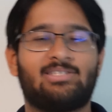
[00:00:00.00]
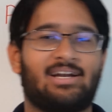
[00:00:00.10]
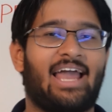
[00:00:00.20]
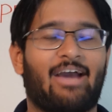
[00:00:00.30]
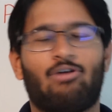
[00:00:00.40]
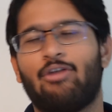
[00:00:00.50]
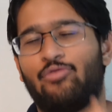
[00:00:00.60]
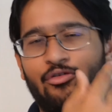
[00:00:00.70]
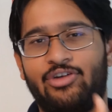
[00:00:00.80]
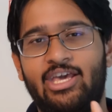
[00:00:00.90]
at like
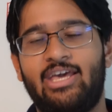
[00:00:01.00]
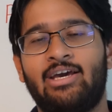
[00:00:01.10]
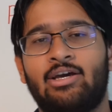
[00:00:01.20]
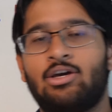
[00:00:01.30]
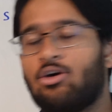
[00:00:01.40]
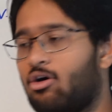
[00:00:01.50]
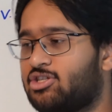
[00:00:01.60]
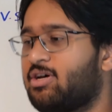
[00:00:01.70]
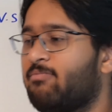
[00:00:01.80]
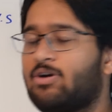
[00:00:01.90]
150 or
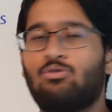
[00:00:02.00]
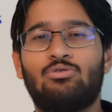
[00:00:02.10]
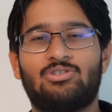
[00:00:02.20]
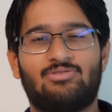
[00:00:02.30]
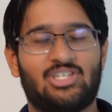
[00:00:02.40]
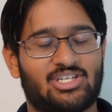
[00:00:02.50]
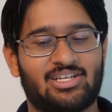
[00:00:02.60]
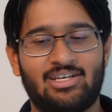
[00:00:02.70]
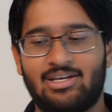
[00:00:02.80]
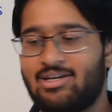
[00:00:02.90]
someone who's just
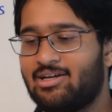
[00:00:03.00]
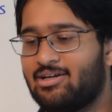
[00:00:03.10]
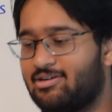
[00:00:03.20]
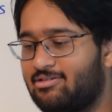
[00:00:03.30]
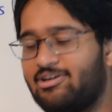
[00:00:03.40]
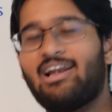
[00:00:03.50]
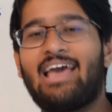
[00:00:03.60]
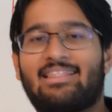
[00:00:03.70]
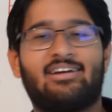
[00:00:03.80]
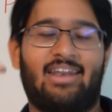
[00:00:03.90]
really
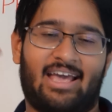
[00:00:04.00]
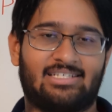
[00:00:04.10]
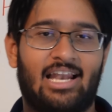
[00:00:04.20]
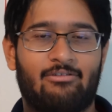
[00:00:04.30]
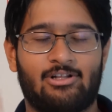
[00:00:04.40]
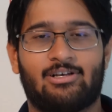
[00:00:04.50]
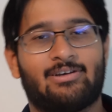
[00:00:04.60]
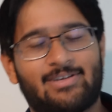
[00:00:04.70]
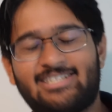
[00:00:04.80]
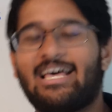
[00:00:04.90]
at the next level.
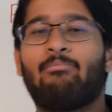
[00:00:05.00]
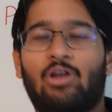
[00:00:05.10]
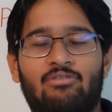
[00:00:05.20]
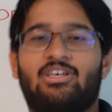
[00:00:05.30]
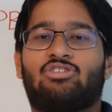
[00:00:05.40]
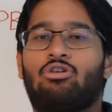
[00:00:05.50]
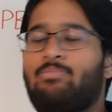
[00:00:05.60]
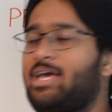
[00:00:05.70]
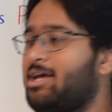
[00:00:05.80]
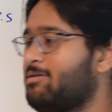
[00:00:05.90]
An example of this would
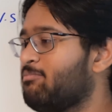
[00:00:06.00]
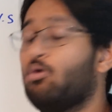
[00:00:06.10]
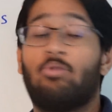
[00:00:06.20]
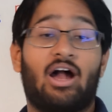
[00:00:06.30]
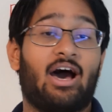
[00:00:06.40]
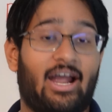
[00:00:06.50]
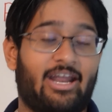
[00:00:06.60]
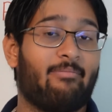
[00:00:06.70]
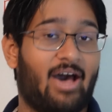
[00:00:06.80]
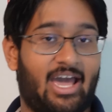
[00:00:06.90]
be Bumrah
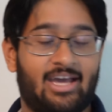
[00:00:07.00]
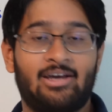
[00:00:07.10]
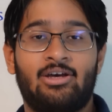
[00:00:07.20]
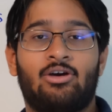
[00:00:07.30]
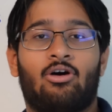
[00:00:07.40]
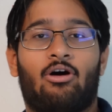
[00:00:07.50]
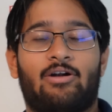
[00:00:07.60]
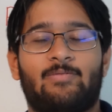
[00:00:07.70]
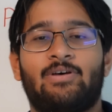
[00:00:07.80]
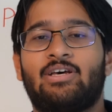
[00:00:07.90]
at MI,
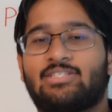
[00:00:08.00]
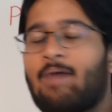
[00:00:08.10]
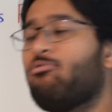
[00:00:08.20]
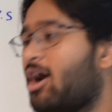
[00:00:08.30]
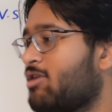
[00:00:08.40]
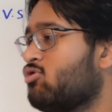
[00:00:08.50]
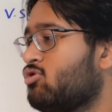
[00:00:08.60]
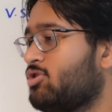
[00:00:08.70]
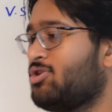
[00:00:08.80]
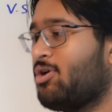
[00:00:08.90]
or someone
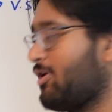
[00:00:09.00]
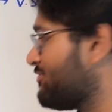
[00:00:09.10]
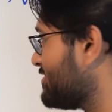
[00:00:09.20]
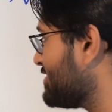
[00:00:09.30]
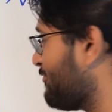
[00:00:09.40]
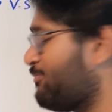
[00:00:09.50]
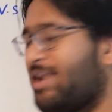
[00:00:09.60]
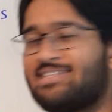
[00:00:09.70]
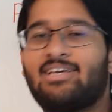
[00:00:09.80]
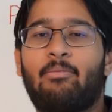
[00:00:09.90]
who, if
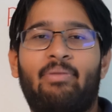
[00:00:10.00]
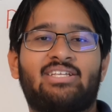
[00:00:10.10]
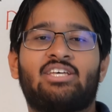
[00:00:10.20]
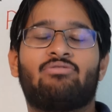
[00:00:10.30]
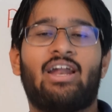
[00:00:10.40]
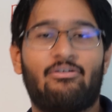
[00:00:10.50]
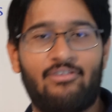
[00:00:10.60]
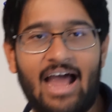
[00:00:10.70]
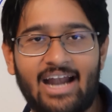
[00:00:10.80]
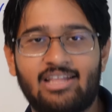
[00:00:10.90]
let's say the pitch is very
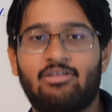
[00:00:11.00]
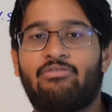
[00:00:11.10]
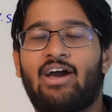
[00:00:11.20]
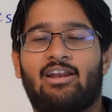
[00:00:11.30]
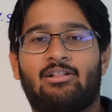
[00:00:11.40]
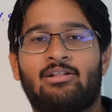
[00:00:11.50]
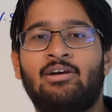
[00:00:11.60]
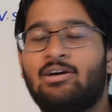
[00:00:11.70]
flat in the final,